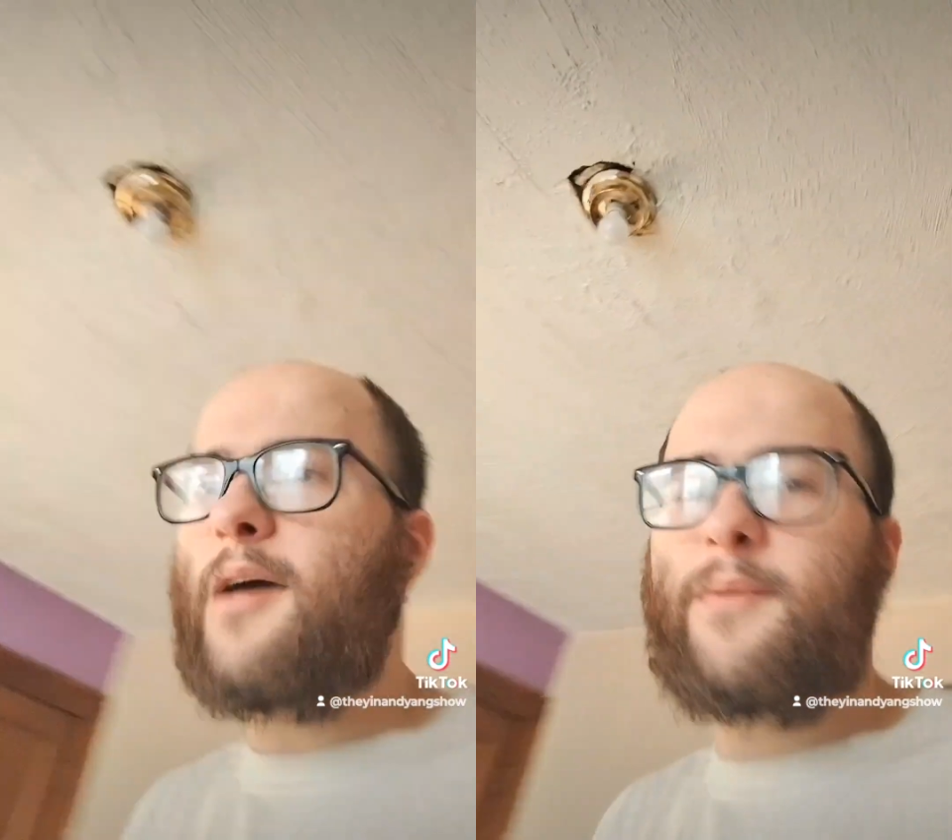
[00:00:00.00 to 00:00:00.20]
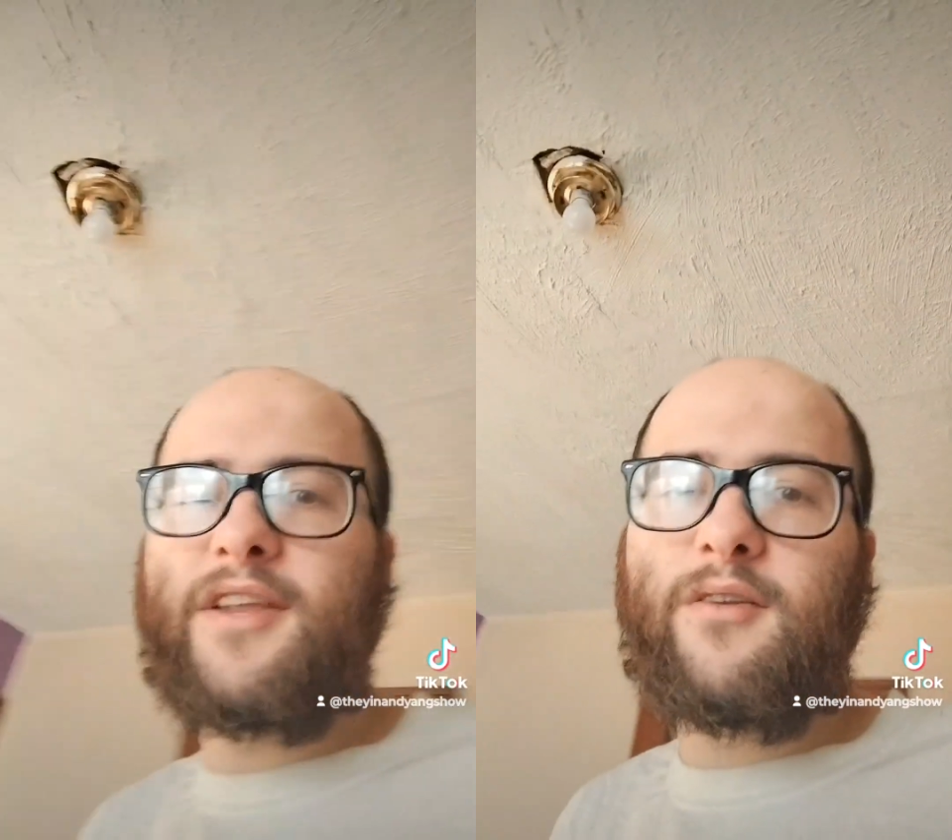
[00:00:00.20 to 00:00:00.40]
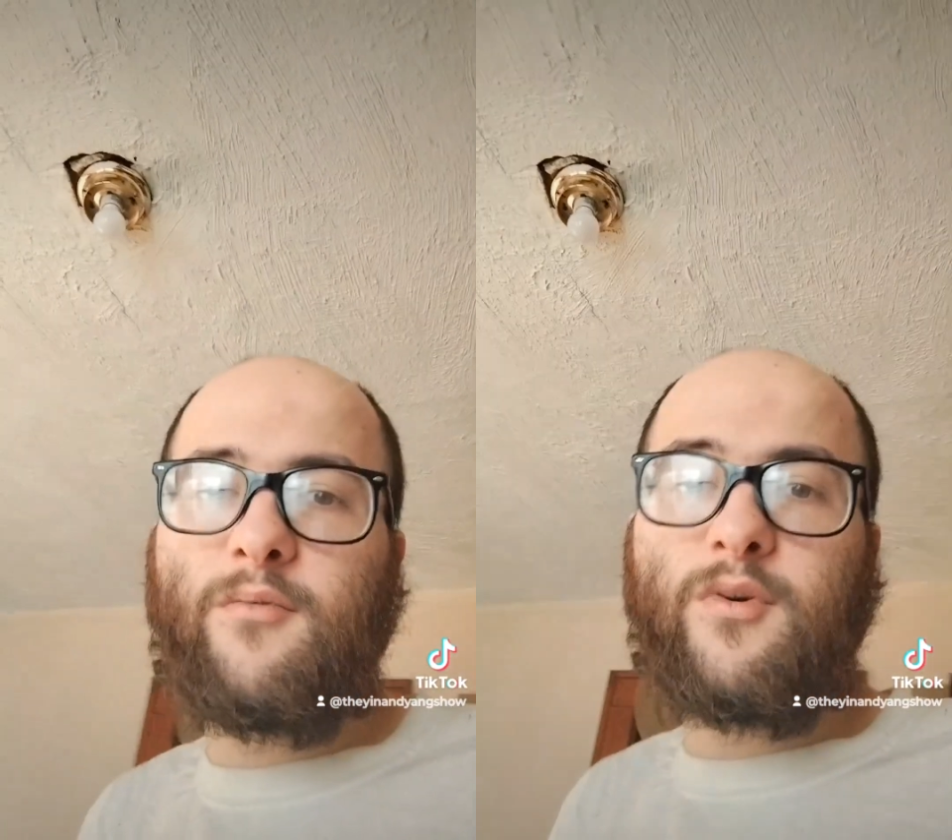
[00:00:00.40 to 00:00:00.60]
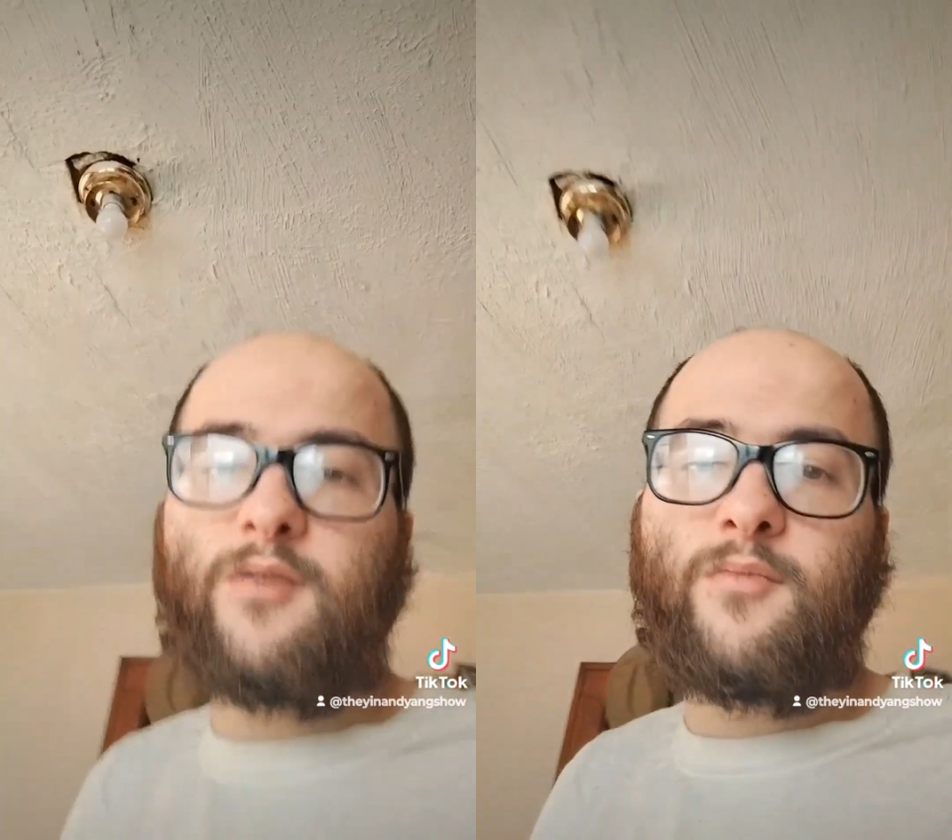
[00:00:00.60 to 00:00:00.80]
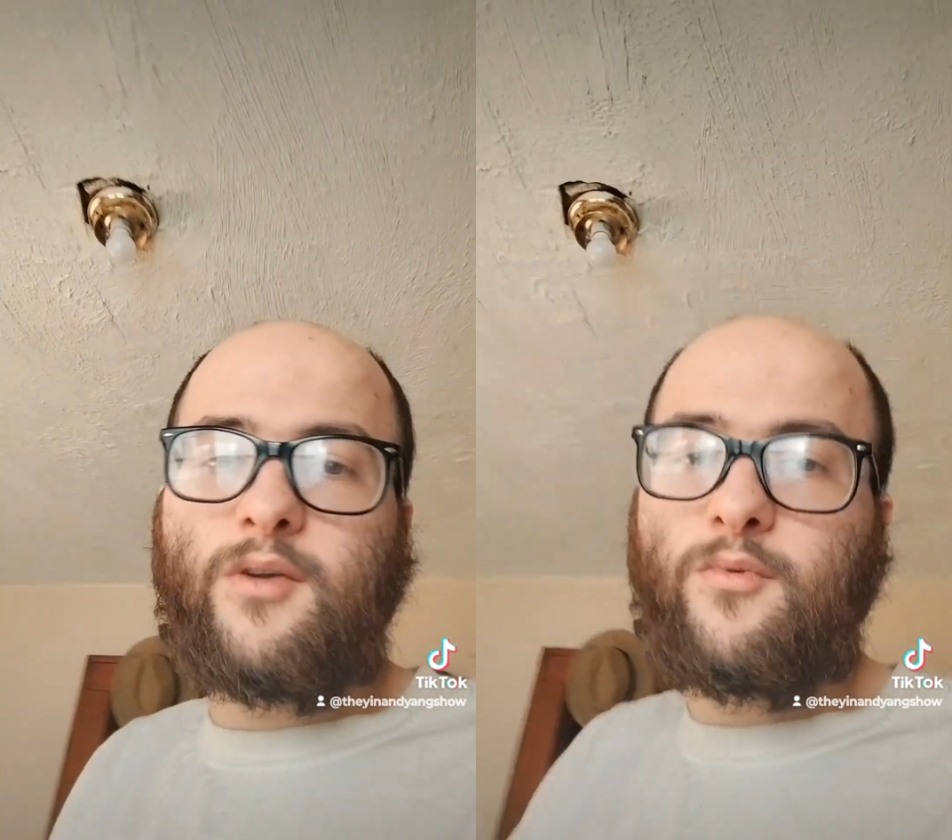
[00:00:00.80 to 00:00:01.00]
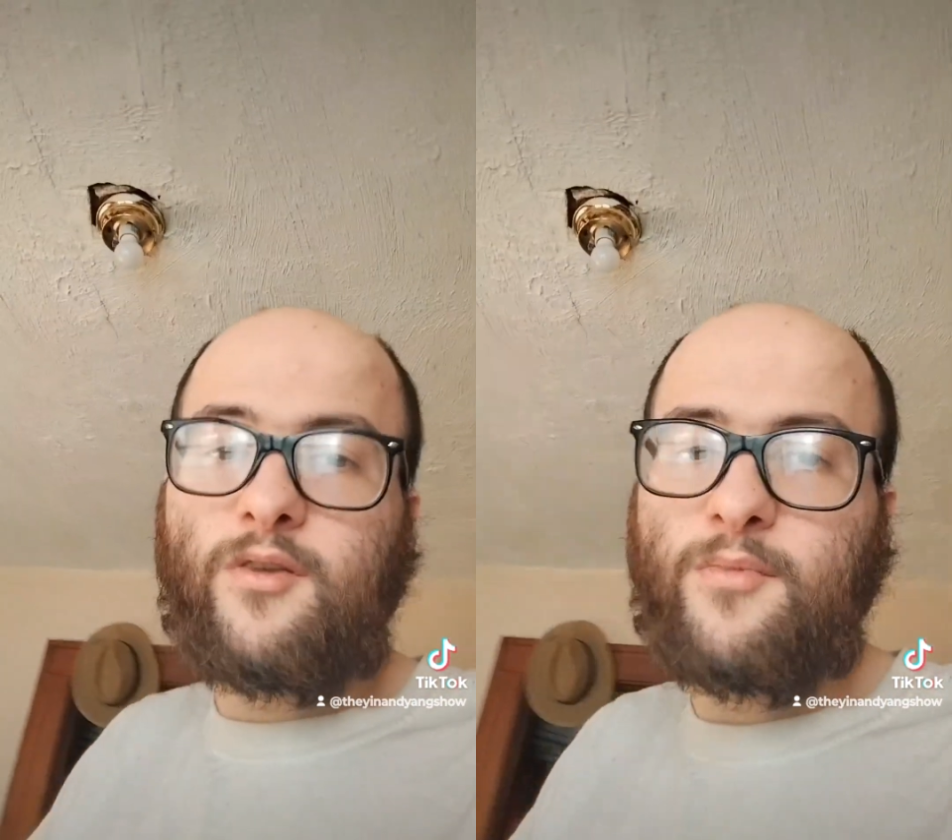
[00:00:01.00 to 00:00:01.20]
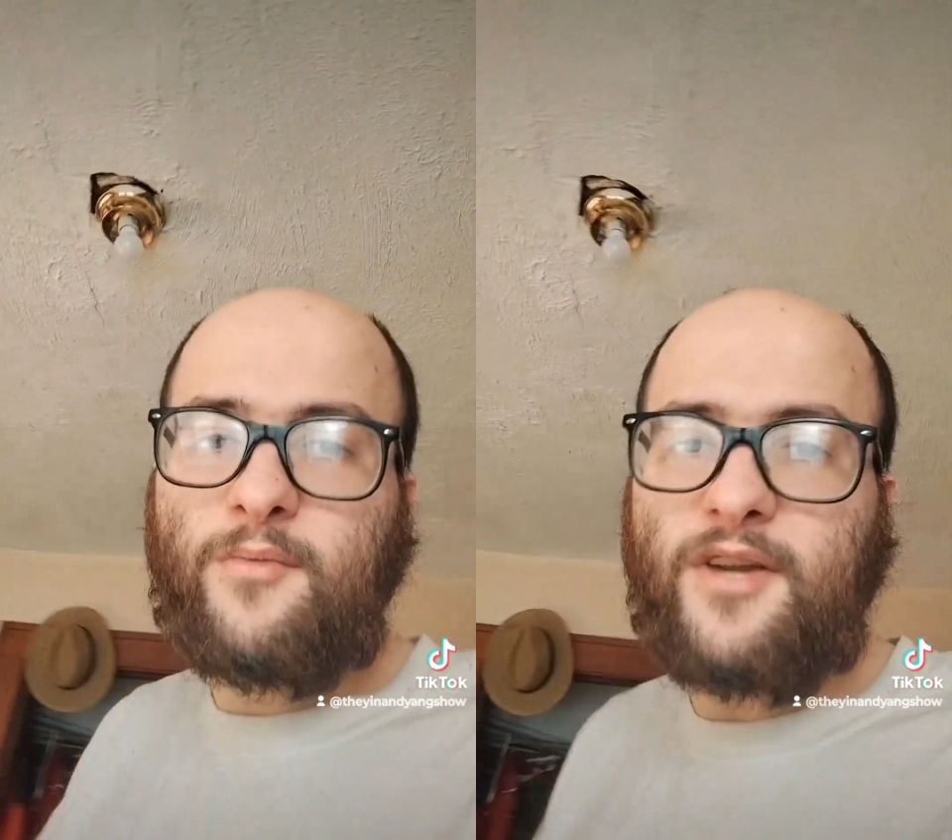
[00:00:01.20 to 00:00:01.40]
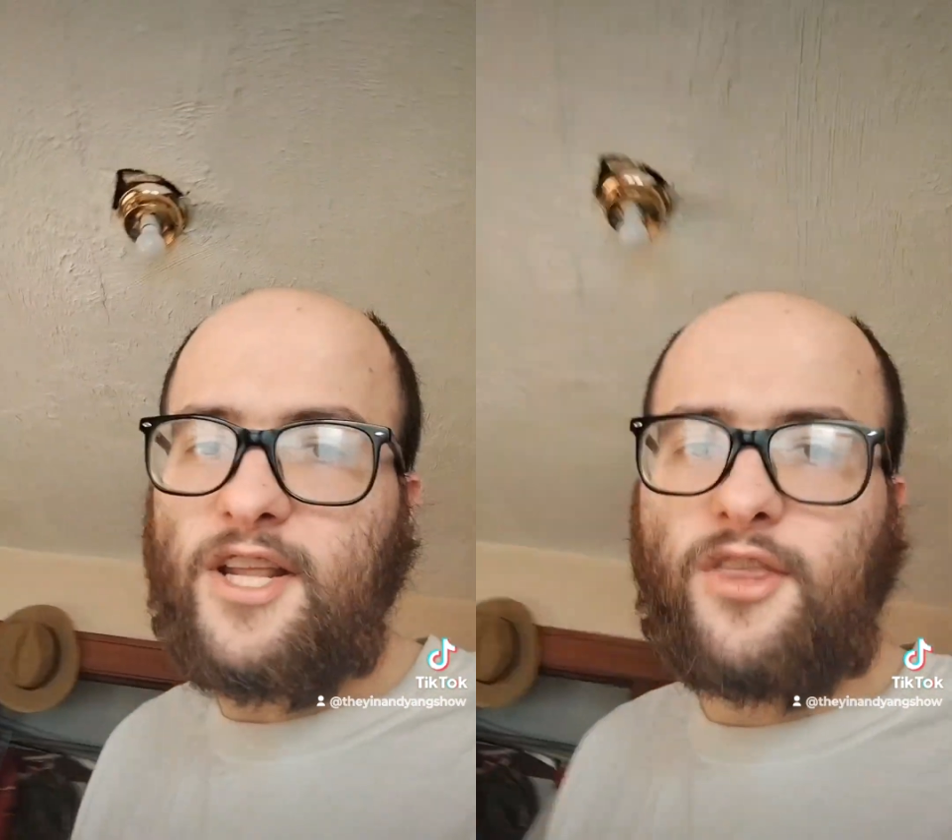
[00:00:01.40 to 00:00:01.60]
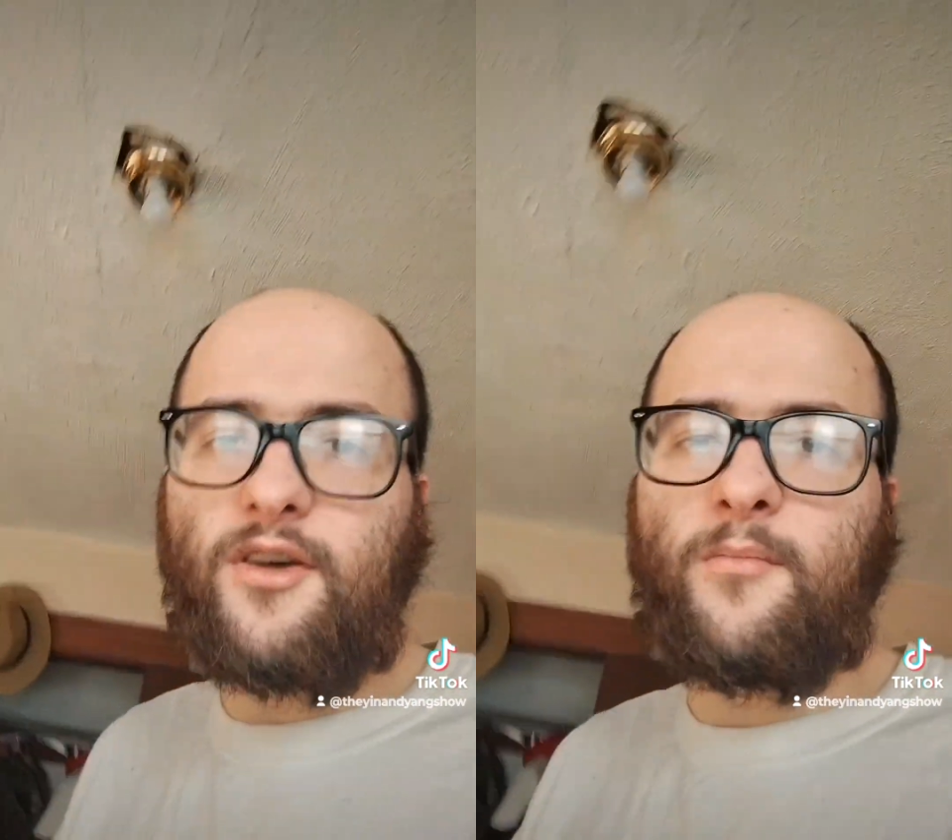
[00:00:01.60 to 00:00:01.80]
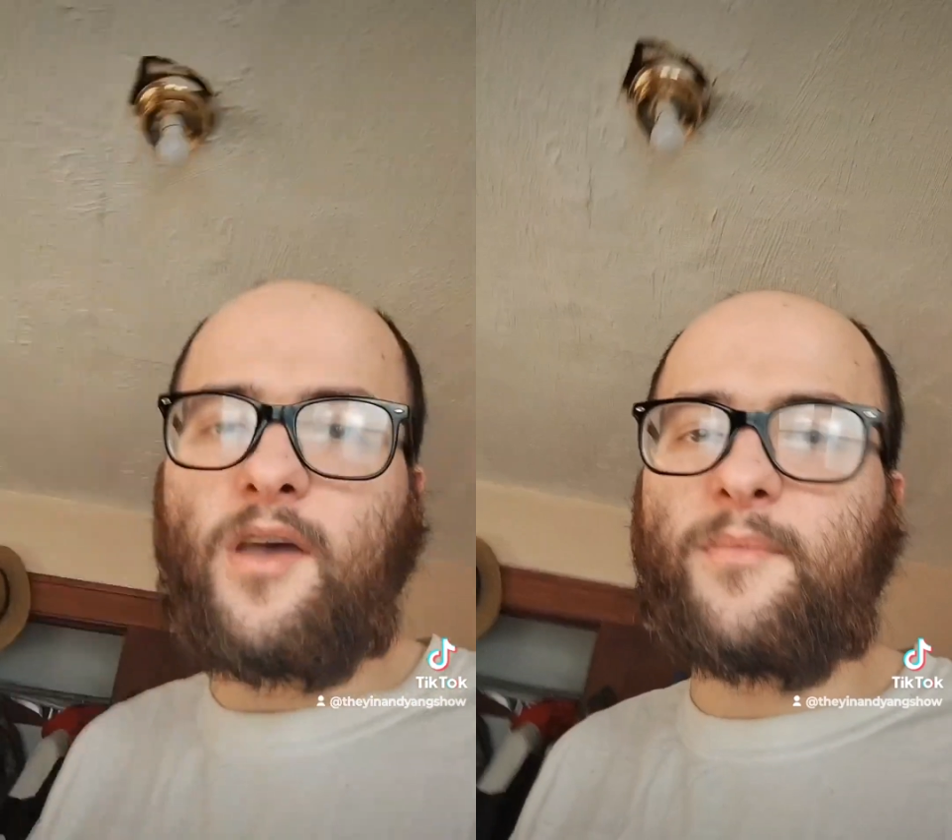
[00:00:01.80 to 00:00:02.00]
I mean, it wouldn't be beneath him.